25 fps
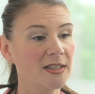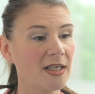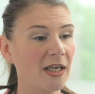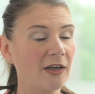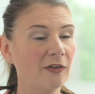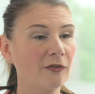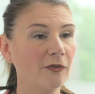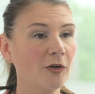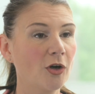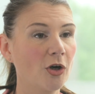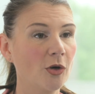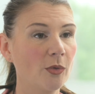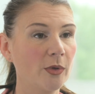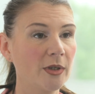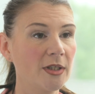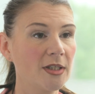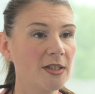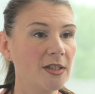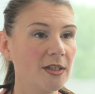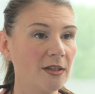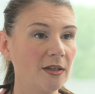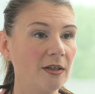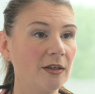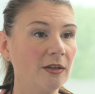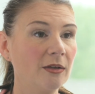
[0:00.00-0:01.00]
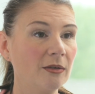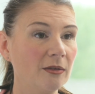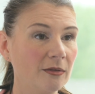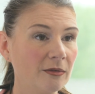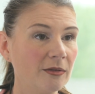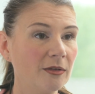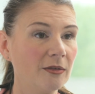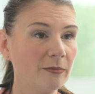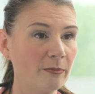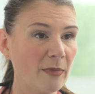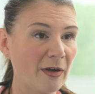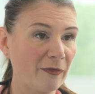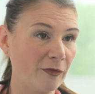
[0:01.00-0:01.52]
take forward to
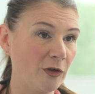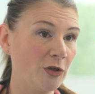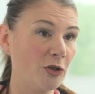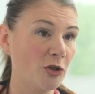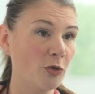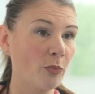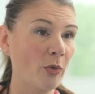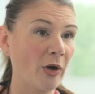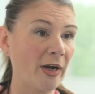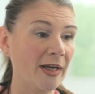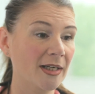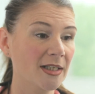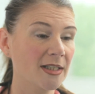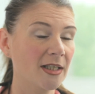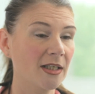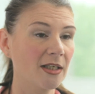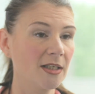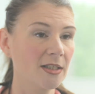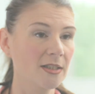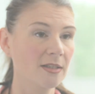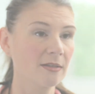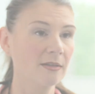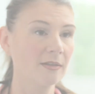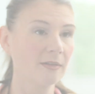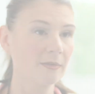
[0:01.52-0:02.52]
my future practice.